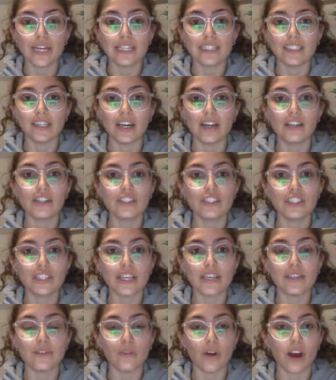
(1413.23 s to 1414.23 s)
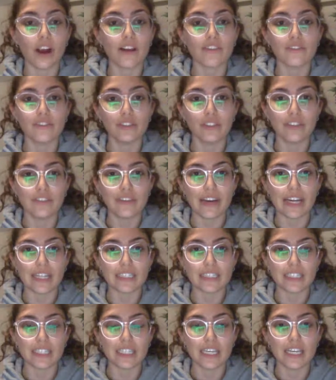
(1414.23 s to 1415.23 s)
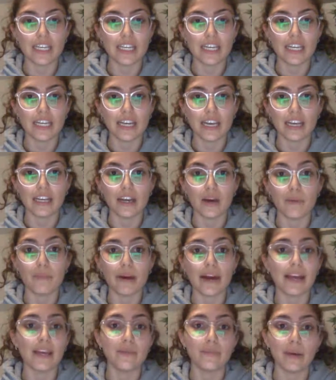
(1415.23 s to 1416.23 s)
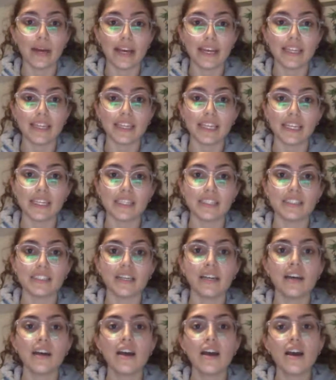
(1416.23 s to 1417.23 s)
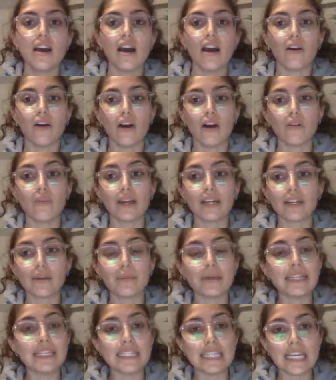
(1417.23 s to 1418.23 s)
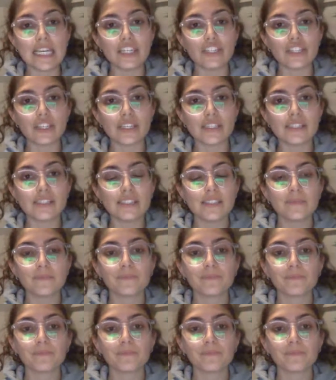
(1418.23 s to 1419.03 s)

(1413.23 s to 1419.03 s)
acknowledge that you are fully vaccinated and abide by these recommendations.